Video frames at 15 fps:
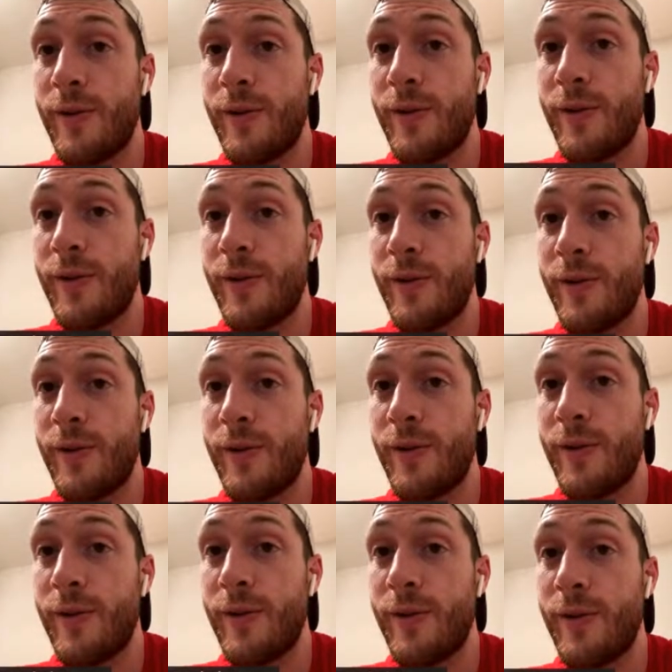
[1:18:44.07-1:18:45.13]
as long as
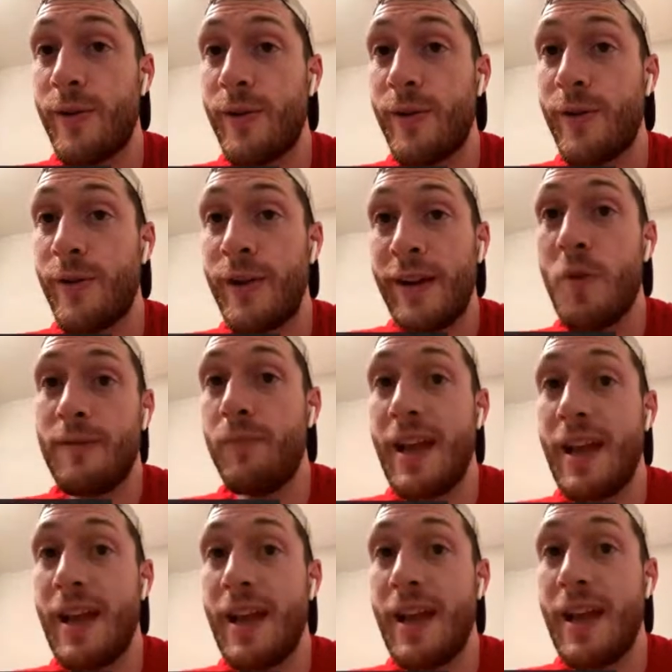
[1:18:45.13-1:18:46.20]
he's a difference maker
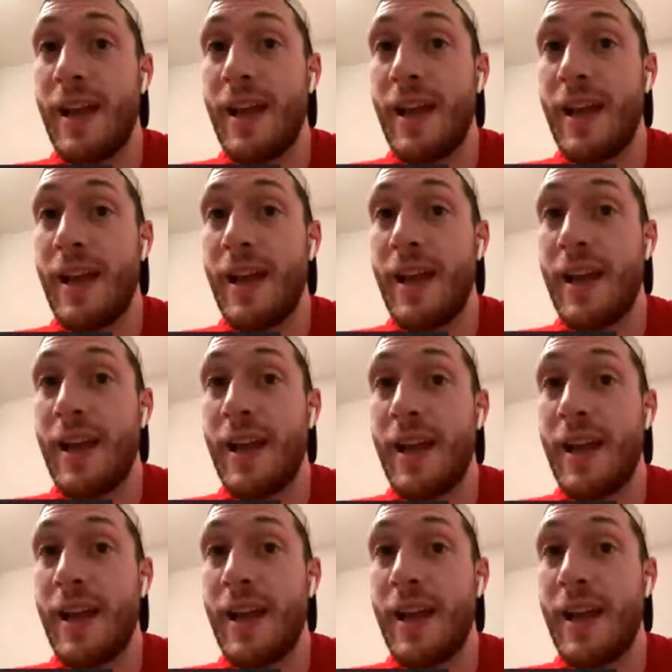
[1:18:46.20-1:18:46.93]
and